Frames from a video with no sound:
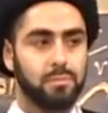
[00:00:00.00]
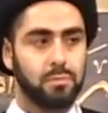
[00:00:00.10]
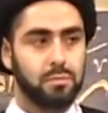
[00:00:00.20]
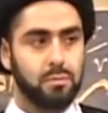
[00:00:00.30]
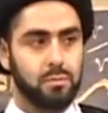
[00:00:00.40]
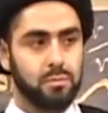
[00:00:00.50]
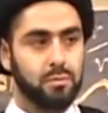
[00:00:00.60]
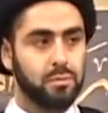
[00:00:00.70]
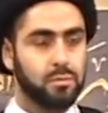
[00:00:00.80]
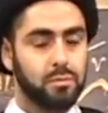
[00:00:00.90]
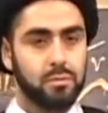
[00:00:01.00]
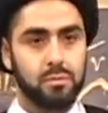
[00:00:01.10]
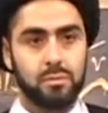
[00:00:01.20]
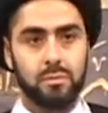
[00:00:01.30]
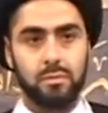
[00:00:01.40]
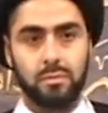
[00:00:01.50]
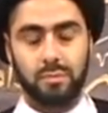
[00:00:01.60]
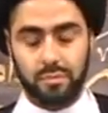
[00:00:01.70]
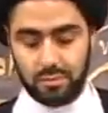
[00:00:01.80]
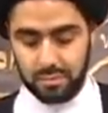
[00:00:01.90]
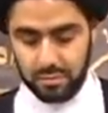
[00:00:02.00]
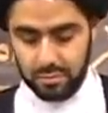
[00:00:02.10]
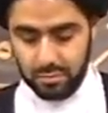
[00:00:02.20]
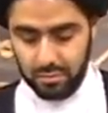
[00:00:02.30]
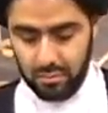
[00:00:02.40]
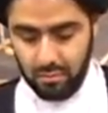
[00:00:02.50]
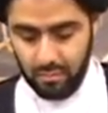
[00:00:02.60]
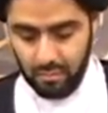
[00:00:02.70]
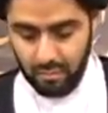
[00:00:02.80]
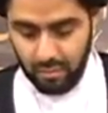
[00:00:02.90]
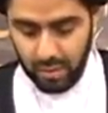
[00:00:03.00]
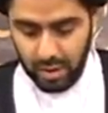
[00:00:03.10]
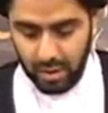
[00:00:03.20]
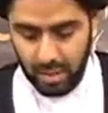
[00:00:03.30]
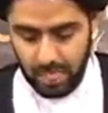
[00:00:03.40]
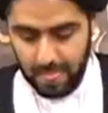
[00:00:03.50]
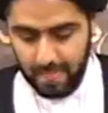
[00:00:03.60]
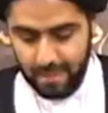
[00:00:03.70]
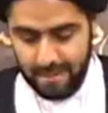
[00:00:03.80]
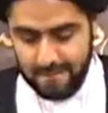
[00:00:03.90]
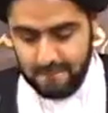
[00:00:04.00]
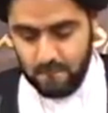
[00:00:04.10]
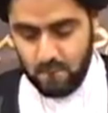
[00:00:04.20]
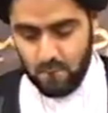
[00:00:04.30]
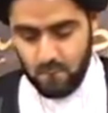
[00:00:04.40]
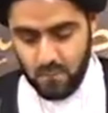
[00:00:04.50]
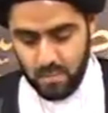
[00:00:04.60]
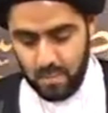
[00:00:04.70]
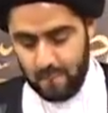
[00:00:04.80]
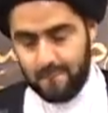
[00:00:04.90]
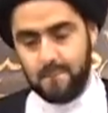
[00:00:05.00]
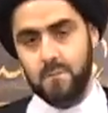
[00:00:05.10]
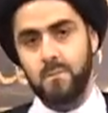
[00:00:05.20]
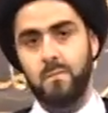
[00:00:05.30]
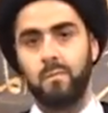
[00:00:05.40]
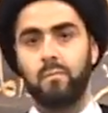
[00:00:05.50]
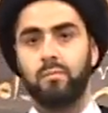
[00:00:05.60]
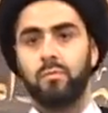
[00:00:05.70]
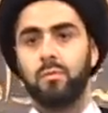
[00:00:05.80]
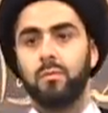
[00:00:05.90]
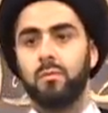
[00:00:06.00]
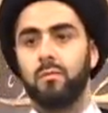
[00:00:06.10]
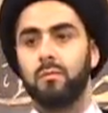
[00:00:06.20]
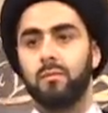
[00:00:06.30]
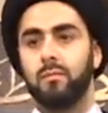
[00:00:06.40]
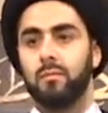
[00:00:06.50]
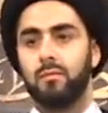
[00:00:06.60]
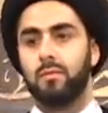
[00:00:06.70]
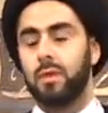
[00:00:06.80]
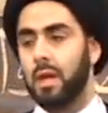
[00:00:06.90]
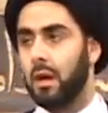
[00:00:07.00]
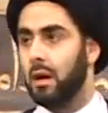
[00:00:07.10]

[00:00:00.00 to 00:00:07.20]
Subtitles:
(no one is talking)